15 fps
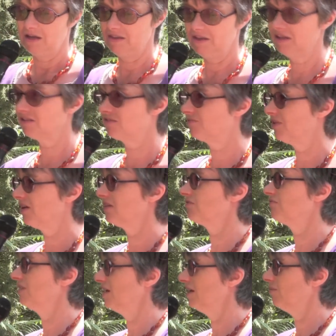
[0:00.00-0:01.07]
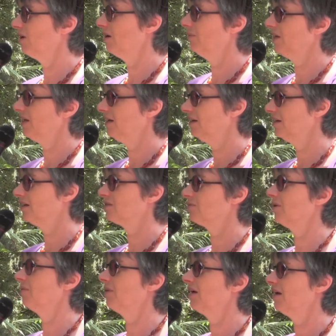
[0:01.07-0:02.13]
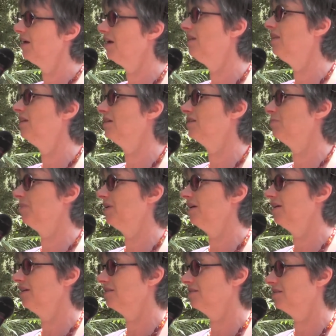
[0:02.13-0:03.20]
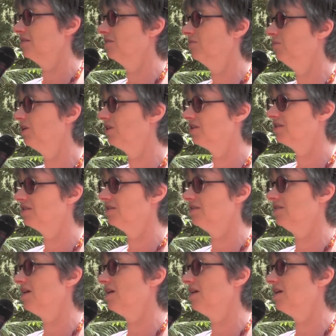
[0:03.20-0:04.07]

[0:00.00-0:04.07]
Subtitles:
And that's really why we're here. That's why we're here in this place, which is the